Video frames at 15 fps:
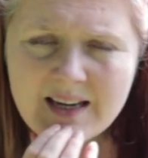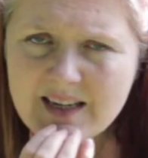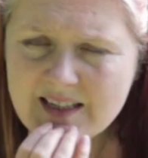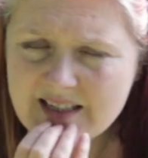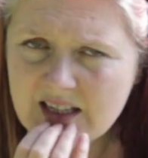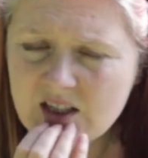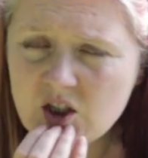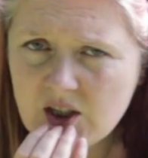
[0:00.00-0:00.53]

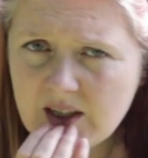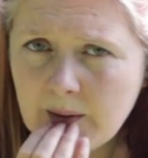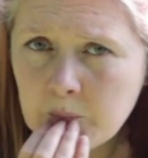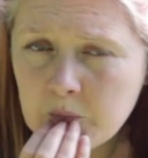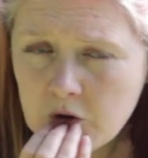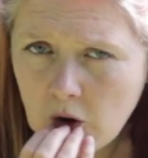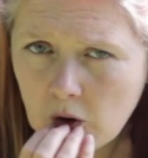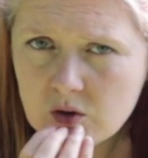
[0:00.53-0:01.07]
Essentially,
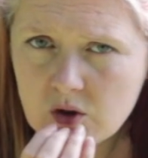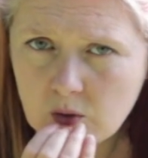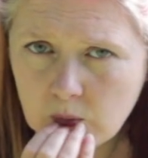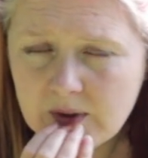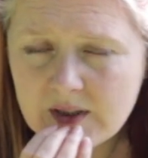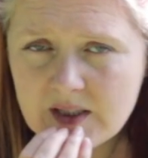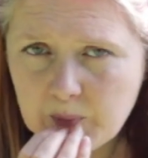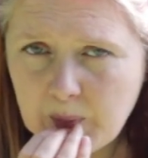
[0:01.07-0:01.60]
I'm not
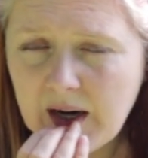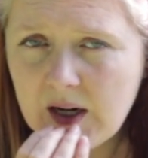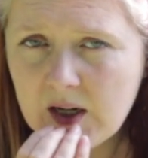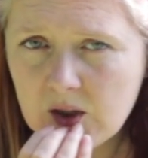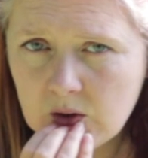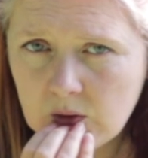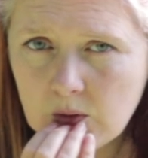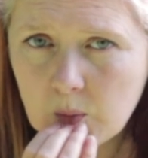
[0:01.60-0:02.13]
going to buy
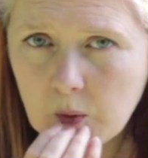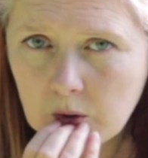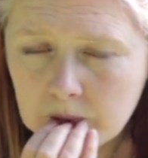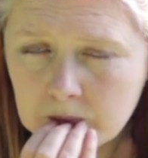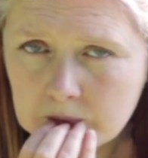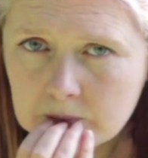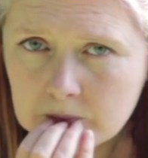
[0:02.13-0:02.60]
another one.